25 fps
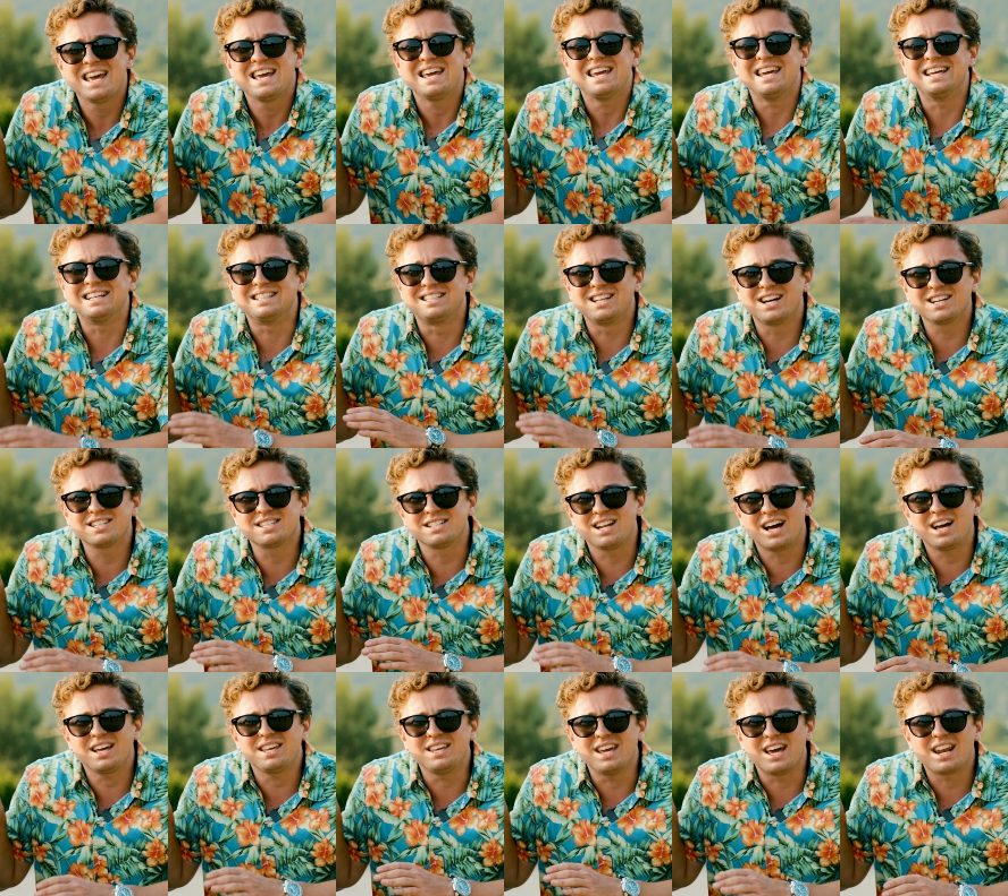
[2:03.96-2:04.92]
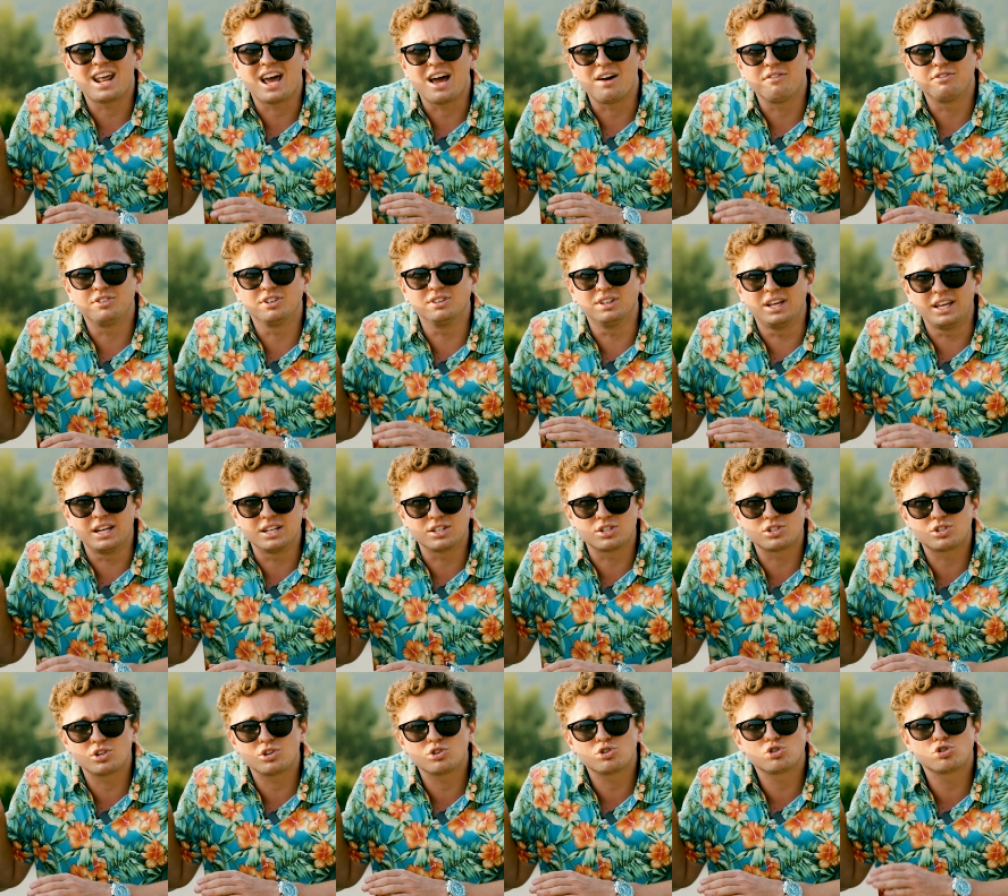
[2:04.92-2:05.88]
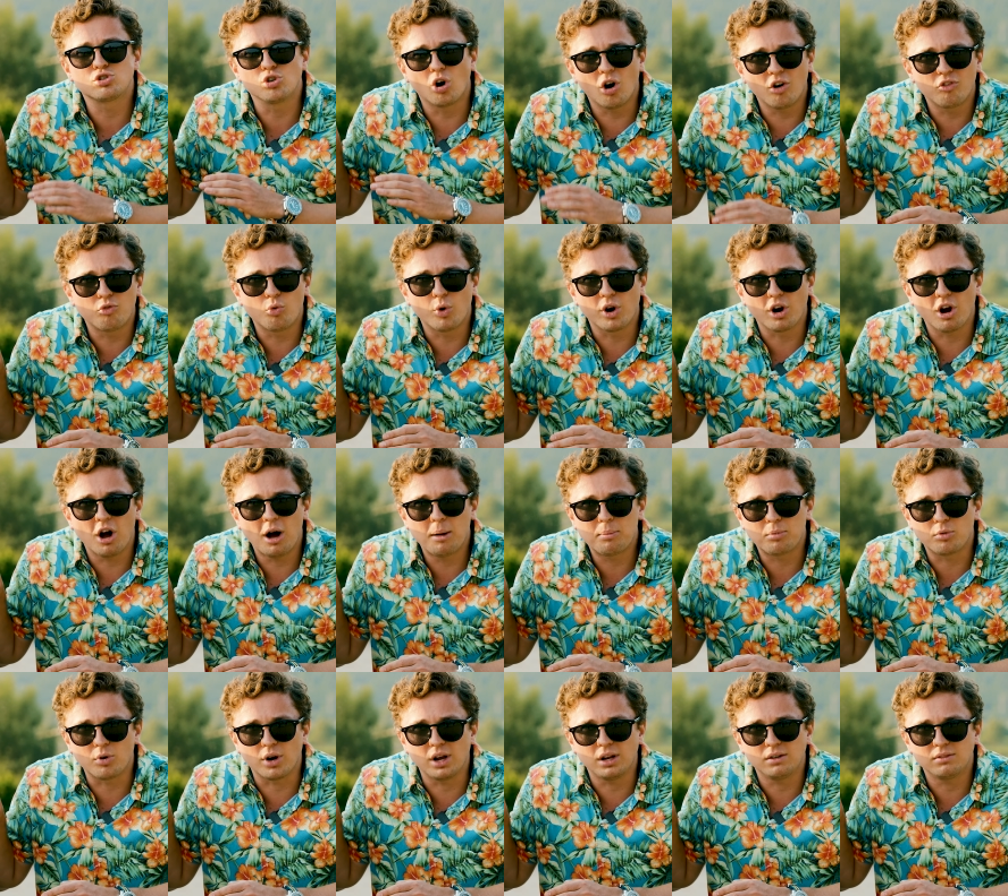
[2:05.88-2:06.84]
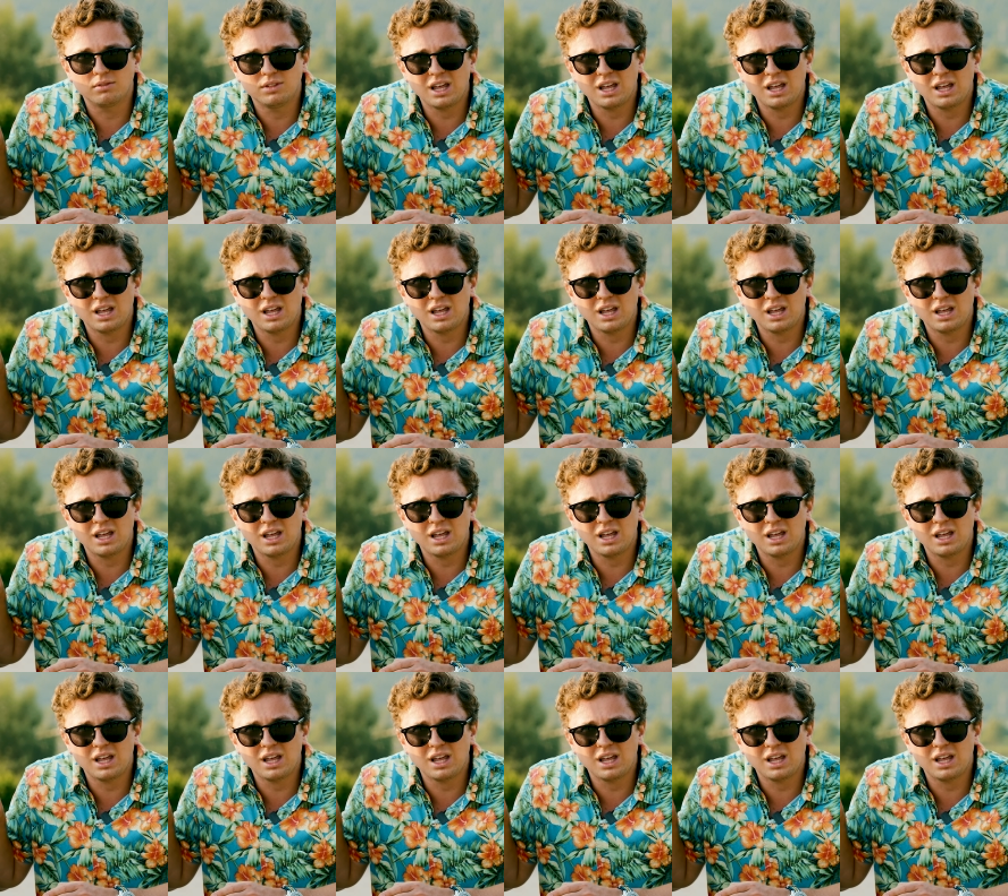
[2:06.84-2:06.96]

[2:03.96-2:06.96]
it does not yet have the latest software upgrade.